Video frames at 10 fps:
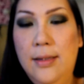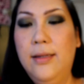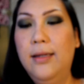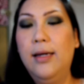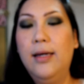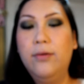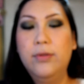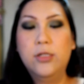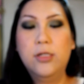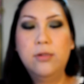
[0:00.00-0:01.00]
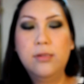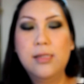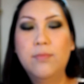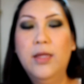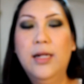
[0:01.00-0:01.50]
Okay, which looks
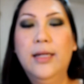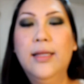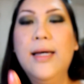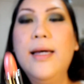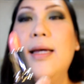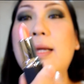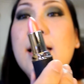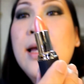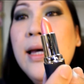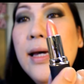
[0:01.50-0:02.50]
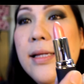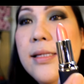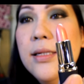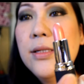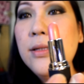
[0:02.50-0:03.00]
something like that.
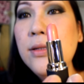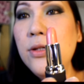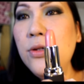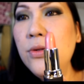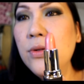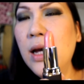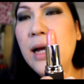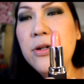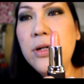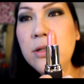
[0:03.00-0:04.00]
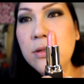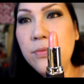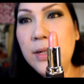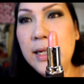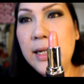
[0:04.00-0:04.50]
It's a nude. I know it looks
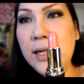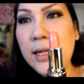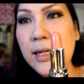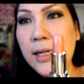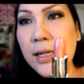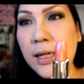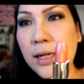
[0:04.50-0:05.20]
really